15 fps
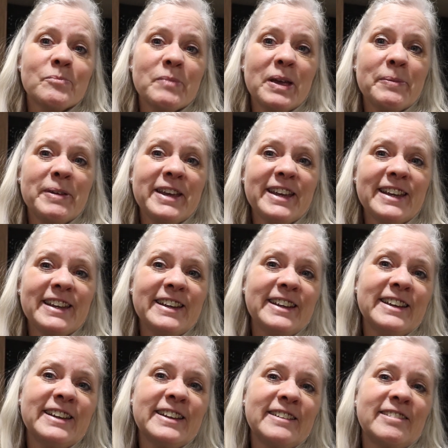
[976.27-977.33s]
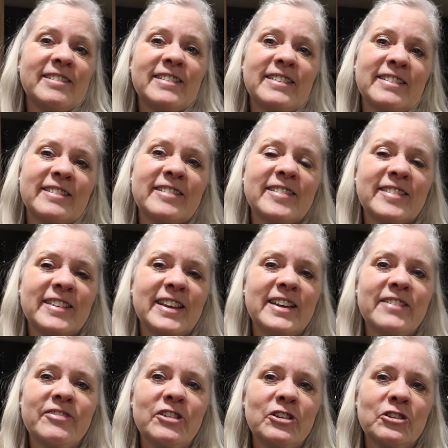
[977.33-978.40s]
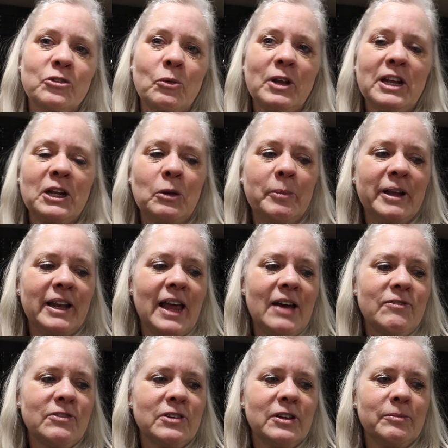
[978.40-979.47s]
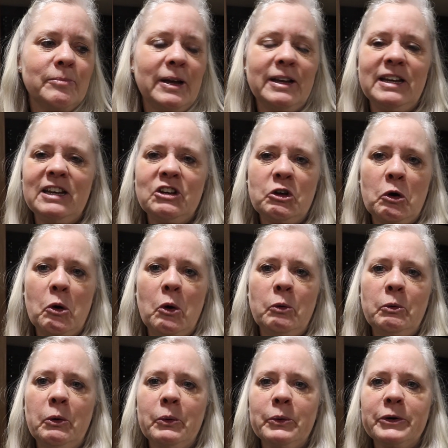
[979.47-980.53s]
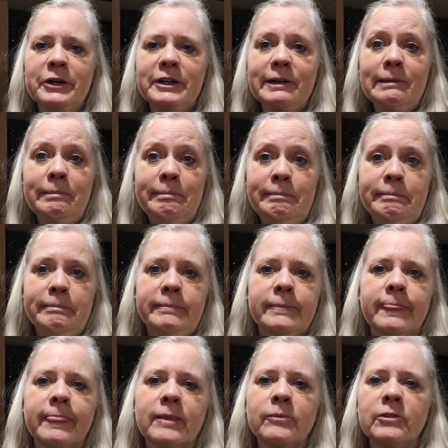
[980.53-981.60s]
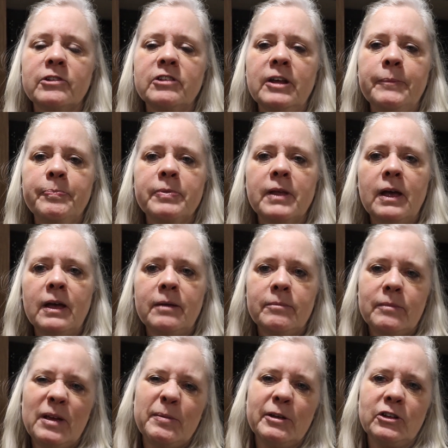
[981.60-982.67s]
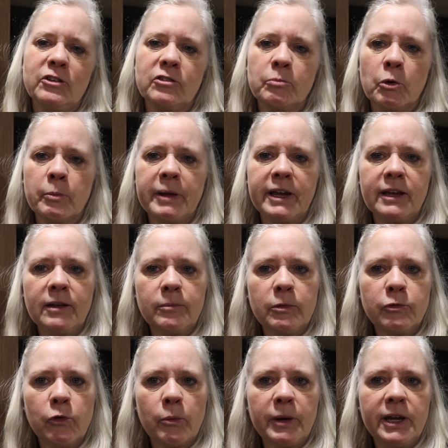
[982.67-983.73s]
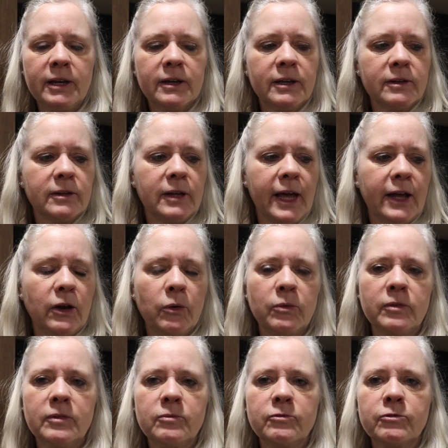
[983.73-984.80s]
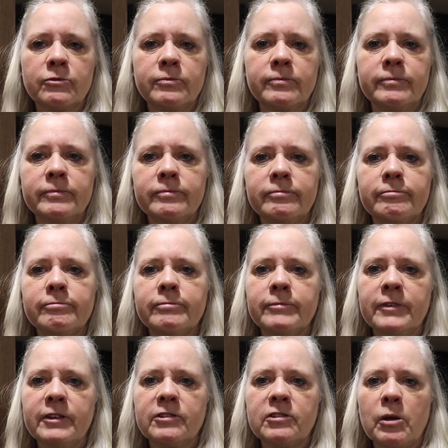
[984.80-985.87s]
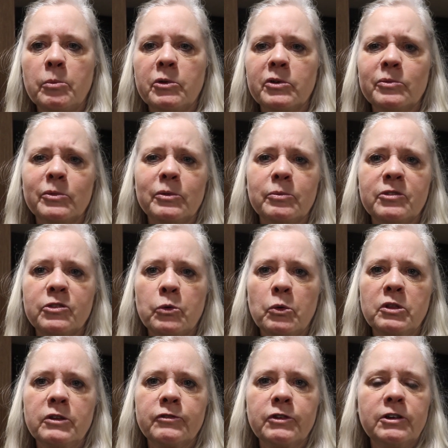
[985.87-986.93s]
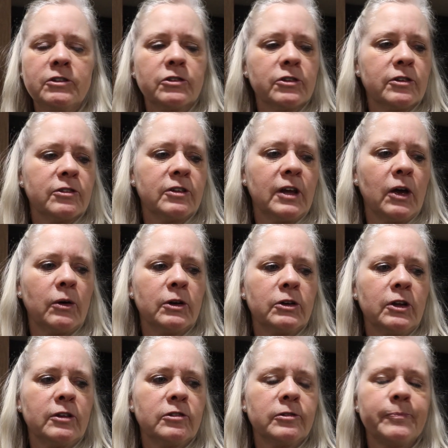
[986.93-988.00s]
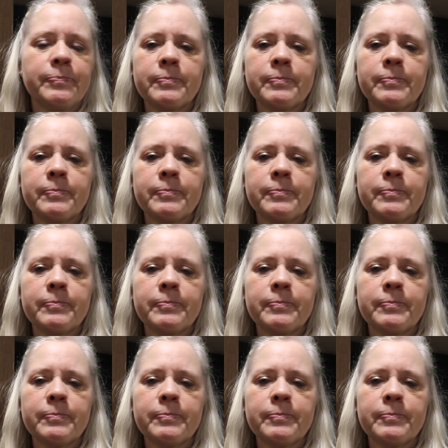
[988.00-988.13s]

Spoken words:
maybe if there's only a little bit left, it might need to go, or we'll see. Maybe I'll do some more baking before we head out this summer, and we'll throw it in the freezer and see how it does.